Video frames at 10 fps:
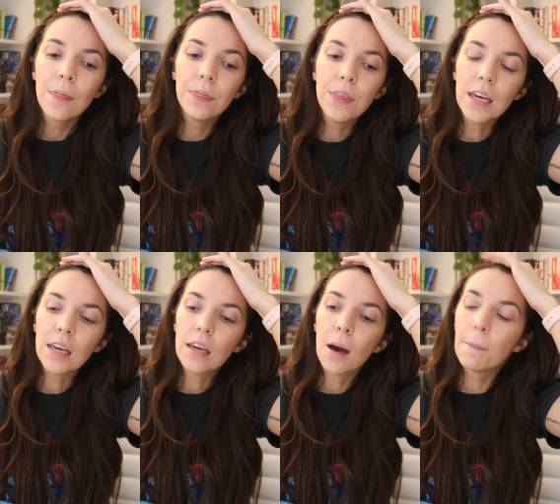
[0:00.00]

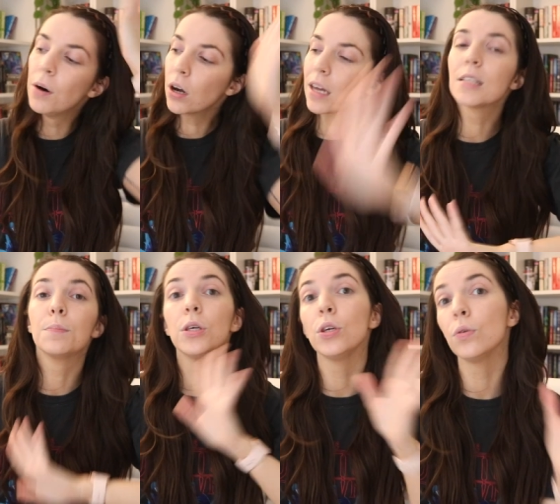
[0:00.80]
The book is
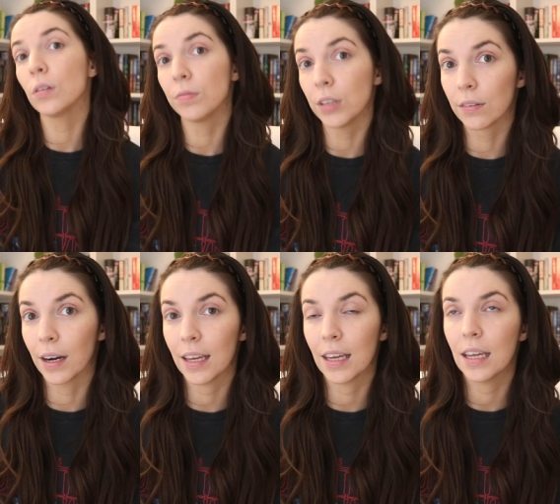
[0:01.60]
beautifully
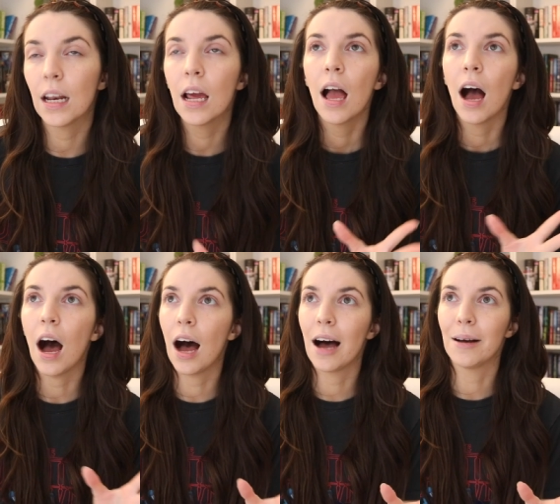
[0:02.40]
written,
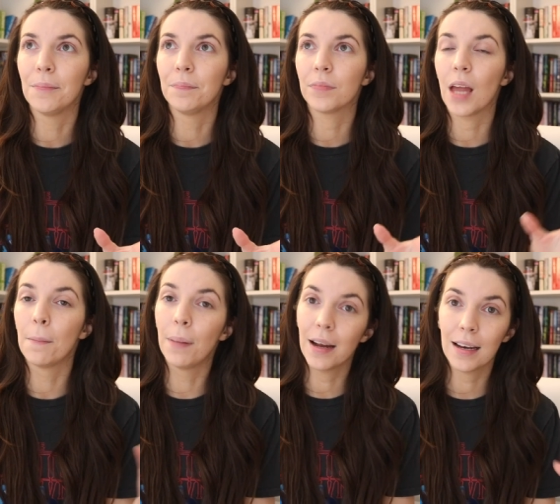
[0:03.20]

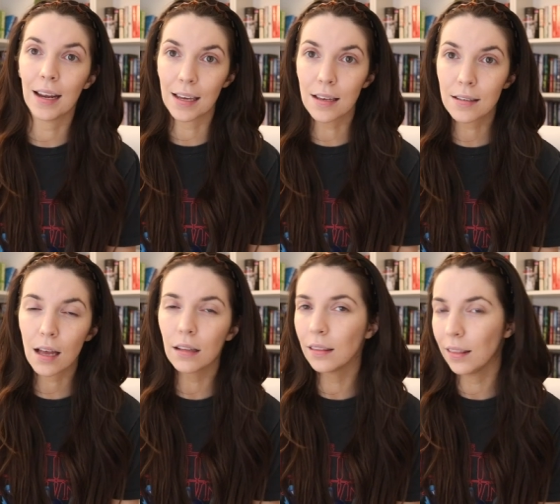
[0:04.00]
but it is
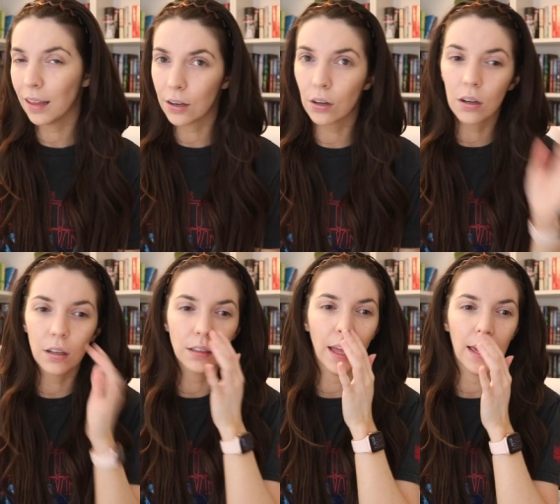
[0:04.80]
a
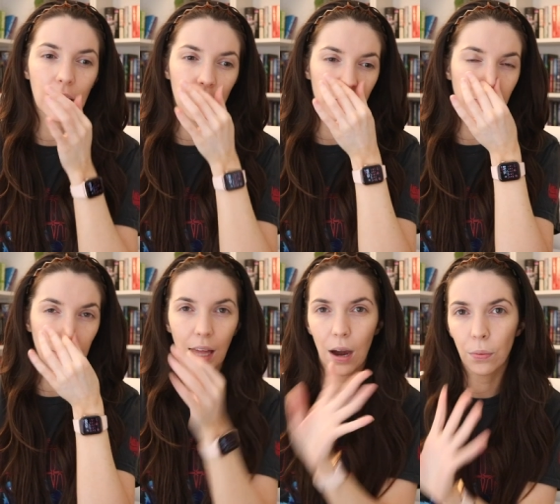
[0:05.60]
little like
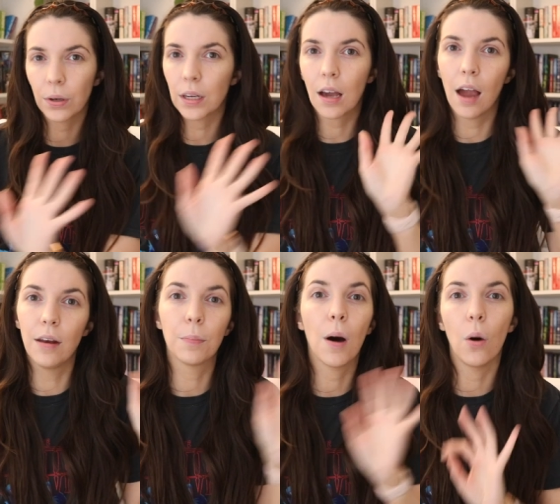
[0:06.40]
flowery, kind
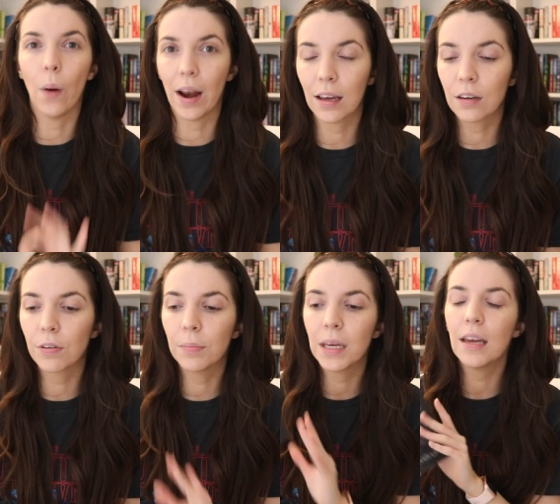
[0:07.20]
of poetic
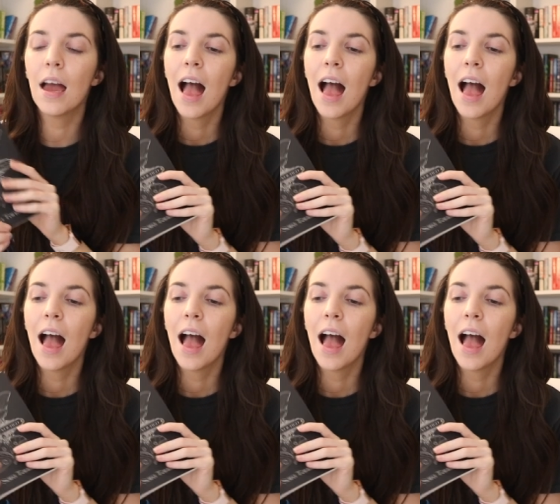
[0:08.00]
for me.